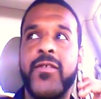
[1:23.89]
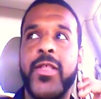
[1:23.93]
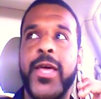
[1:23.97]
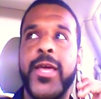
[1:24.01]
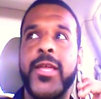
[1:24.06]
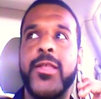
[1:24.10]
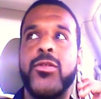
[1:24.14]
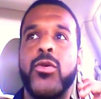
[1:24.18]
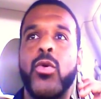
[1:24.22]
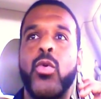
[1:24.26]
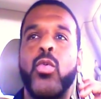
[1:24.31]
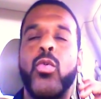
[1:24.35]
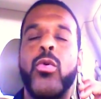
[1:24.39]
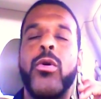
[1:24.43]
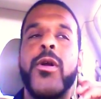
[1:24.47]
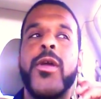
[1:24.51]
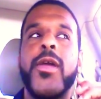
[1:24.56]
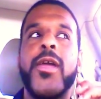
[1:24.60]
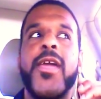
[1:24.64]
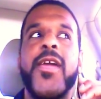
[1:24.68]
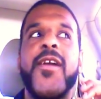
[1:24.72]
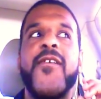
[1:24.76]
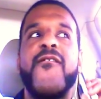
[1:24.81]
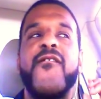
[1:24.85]
Like,
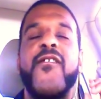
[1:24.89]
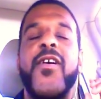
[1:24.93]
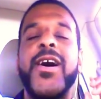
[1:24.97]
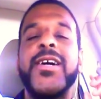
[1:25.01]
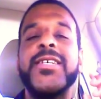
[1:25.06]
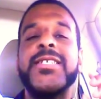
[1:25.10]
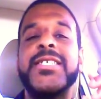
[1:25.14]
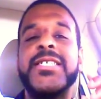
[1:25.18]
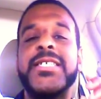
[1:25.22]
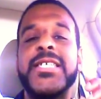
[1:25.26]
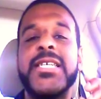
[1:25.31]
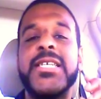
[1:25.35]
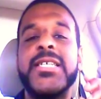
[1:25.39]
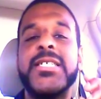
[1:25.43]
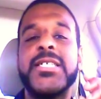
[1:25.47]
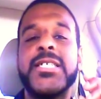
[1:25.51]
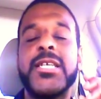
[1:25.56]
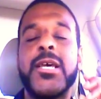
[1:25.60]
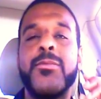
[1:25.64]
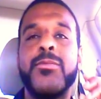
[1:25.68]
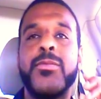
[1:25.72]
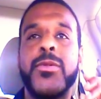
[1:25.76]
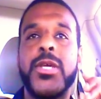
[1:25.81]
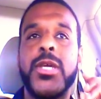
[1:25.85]
if I see
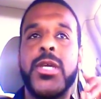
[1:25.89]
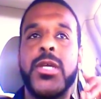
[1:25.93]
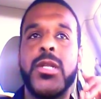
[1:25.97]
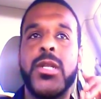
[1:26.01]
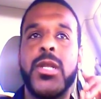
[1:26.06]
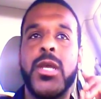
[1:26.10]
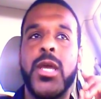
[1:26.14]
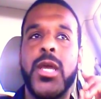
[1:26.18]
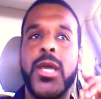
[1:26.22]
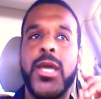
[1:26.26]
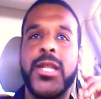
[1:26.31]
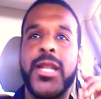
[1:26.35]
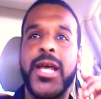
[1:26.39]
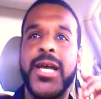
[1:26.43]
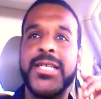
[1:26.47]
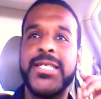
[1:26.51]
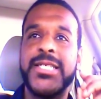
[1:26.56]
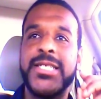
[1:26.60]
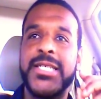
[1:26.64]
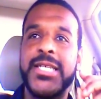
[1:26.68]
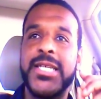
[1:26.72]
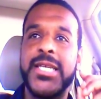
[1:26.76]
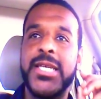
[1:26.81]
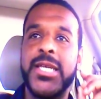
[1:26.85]
something and I
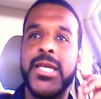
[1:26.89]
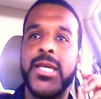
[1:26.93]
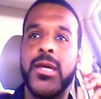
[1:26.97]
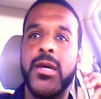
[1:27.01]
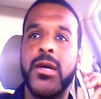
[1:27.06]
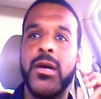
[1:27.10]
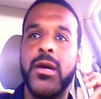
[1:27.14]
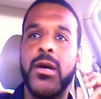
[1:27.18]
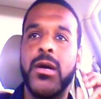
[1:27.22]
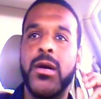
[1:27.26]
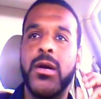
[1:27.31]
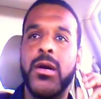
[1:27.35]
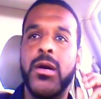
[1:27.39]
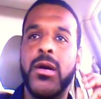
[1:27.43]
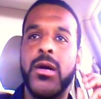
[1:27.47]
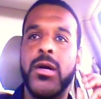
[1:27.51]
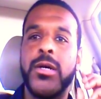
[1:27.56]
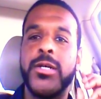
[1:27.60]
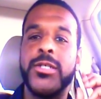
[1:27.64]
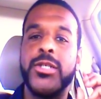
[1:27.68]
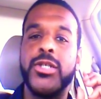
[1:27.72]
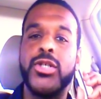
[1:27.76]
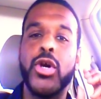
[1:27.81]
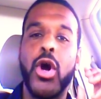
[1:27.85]
see
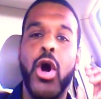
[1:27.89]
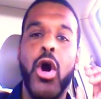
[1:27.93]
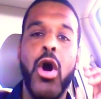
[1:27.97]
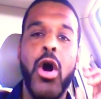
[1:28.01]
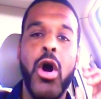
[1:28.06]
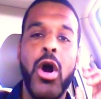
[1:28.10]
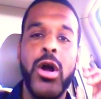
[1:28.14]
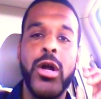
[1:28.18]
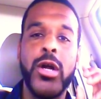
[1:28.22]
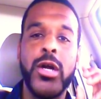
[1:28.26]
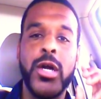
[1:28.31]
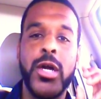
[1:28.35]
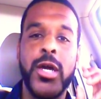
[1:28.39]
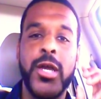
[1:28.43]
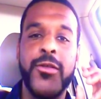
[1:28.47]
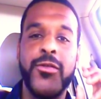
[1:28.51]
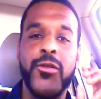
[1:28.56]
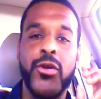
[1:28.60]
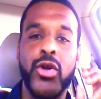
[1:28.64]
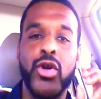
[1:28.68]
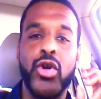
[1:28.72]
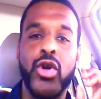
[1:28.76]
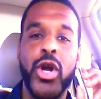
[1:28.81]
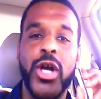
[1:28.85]
a dog and
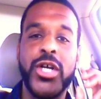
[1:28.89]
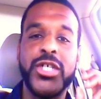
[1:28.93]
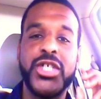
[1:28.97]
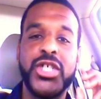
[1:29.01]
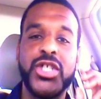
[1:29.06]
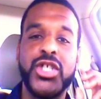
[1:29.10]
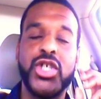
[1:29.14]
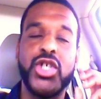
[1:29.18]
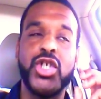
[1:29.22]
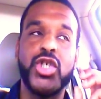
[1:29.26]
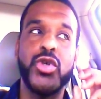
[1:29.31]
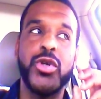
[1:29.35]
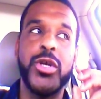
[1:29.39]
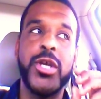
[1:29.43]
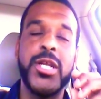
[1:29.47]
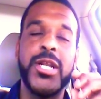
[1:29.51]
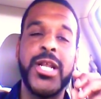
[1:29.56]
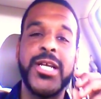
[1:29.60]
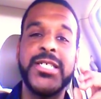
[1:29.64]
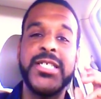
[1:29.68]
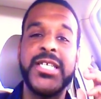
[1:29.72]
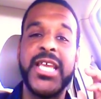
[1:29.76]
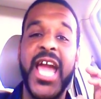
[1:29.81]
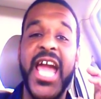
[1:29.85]
they're crossing the street and
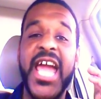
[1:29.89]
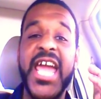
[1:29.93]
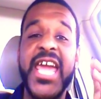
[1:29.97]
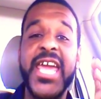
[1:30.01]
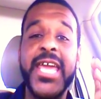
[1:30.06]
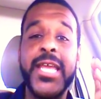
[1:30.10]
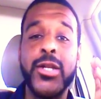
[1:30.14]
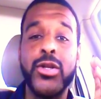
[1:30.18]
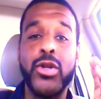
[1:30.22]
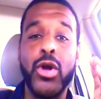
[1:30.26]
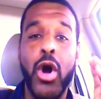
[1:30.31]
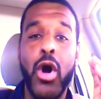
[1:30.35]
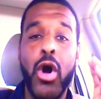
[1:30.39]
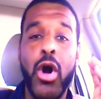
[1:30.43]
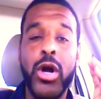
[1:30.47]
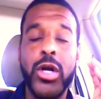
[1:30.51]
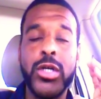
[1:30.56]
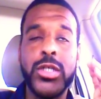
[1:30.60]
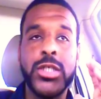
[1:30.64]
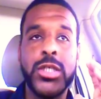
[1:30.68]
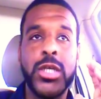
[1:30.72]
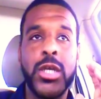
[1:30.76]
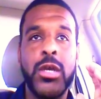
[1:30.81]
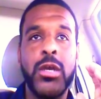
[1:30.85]
I say, I hate
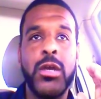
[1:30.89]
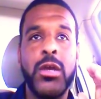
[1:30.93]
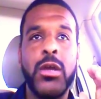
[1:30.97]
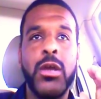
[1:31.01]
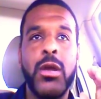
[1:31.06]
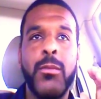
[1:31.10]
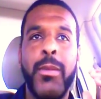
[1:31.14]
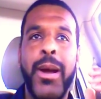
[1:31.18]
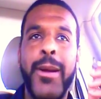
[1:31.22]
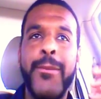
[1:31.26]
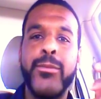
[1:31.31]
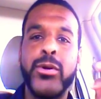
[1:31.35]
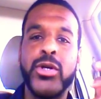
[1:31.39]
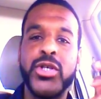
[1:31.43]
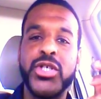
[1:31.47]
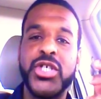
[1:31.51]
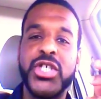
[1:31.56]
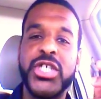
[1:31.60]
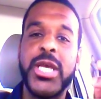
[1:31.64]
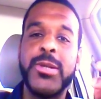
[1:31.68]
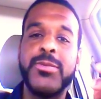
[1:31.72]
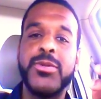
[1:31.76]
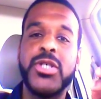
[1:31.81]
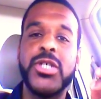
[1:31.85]
dogs, my
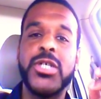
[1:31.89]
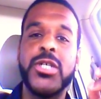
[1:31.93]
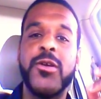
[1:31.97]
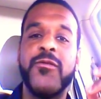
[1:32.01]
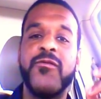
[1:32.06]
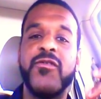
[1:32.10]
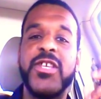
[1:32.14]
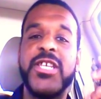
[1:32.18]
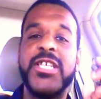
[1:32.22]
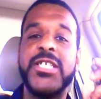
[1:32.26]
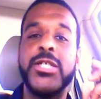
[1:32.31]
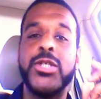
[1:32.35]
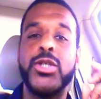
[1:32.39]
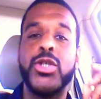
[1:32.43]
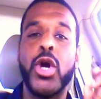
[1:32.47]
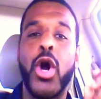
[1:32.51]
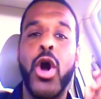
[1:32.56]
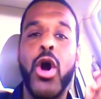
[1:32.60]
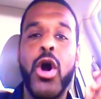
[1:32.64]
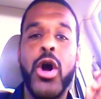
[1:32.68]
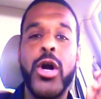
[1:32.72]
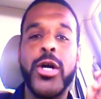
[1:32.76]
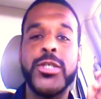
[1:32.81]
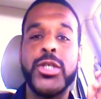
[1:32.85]
perception of these
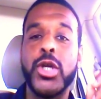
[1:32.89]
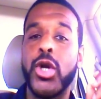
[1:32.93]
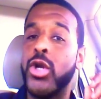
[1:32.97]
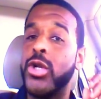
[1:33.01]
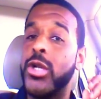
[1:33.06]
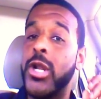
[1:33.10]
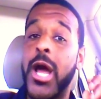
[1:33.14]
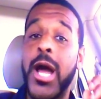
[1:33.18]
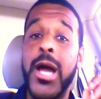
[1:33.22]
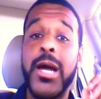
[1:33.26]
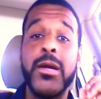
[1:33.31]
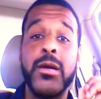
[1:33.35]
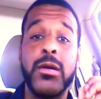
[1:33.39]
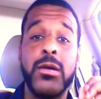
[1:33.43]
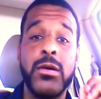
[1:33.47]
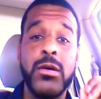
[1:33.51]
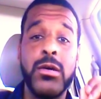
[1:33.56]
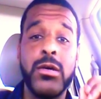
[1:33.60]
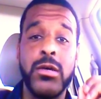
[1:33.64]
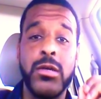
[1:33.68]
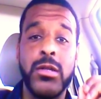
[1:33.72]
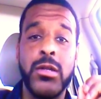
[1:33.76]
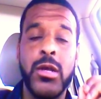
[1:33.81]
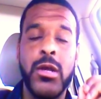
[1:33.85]
dogs are not
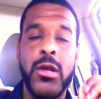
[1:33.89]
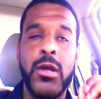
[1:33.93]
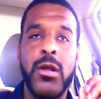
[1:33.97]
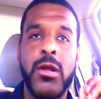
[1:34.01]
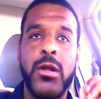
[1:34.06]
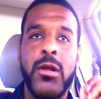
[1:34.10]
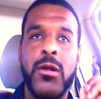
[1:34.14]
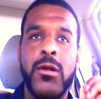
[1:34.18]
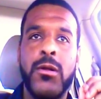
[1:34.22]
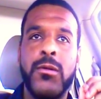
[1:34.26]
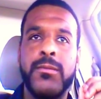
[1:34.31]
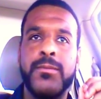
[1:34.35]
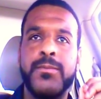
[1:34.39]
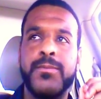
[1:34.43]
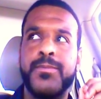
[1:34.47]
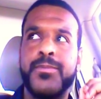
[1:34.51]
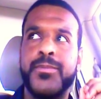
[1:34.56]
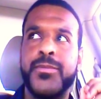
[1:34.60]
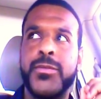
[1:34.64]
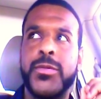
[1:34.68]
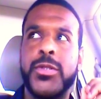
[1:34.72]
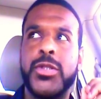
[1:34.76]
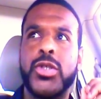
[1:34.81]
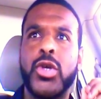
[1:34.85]
good.
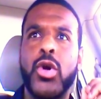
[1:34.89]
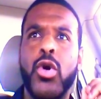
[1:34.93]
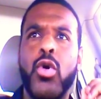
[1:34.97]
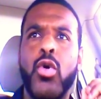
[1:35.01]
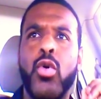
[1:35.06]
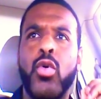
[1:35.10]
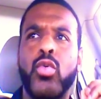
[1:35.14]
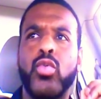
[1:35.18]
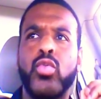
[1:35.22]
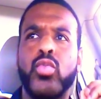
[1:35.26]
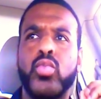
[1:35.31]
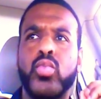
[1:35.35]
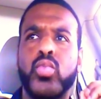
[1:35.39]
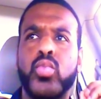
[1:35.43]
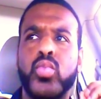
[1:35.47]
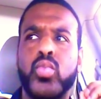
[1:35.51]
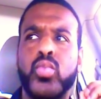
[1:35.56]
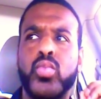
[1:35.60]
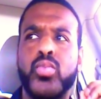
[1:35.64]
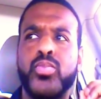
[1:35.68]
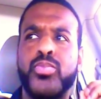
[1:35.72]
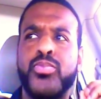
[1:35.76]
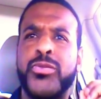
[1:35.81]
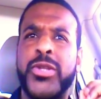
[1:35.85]
So
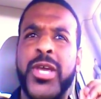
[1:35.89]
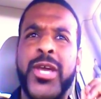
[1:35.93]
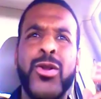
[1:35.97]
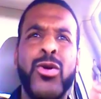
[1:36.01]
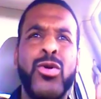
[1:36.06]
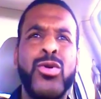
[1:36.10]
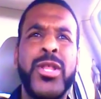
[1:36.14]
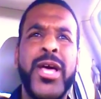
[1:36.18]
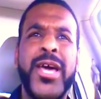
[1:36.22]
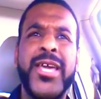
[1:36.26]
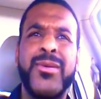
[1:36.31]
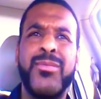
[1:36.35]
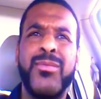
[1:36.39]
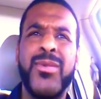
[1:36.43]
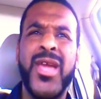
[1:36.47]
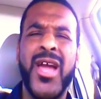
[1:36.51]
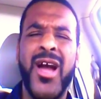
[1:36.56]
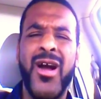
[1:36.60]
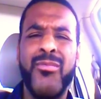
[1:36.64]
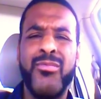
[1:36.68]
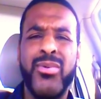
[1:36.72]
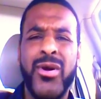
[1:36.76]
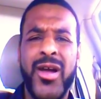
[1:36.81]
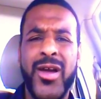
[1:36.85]
they don't like me,
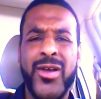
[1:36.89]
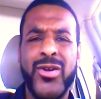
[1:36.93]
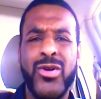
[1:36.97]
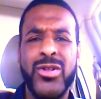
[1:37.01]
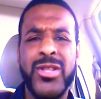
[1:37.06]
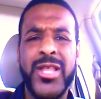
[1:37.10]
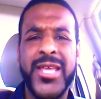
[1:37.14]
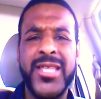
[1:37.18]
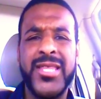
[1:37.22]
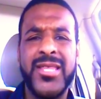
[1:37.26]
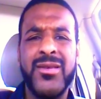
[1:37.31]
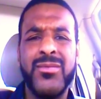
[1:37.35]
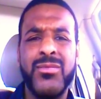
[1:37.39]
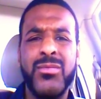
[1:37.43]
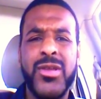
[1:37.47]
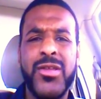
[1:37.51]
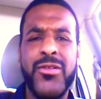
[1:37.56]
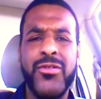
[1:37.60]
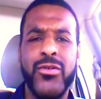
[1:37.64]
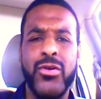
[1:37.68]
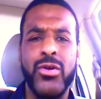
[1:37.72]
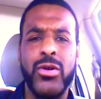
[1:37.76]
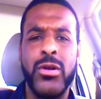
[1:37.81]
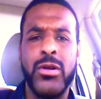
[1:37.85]
I probably don't like them
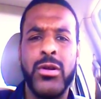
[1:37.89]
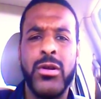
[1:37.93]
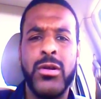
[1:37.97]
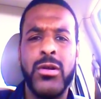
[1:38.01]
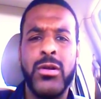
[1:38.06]
either.